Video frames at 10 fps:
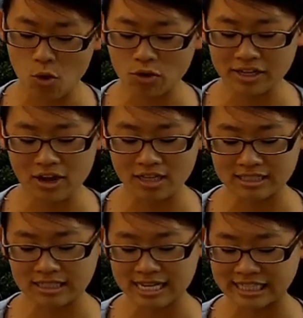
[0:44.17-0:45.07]
the only
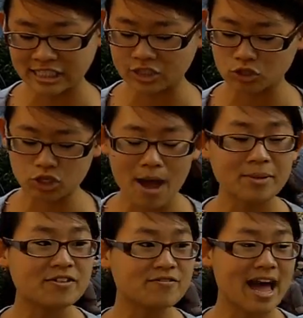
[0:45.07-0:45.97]
constellation you
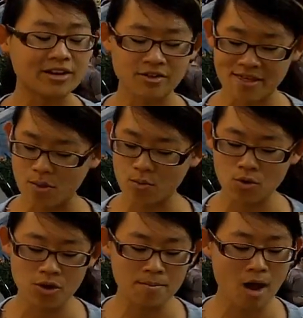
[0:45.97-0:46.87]
taught me to find on that
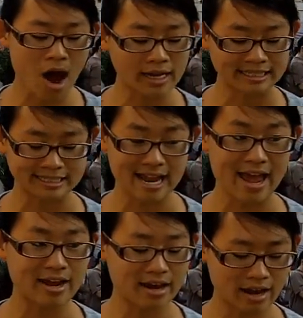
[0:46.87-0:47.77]
warm August
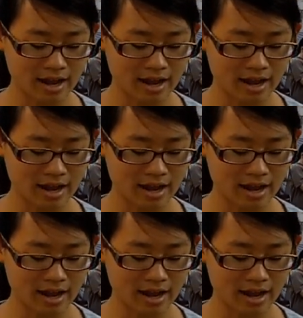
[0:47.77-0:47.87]
night.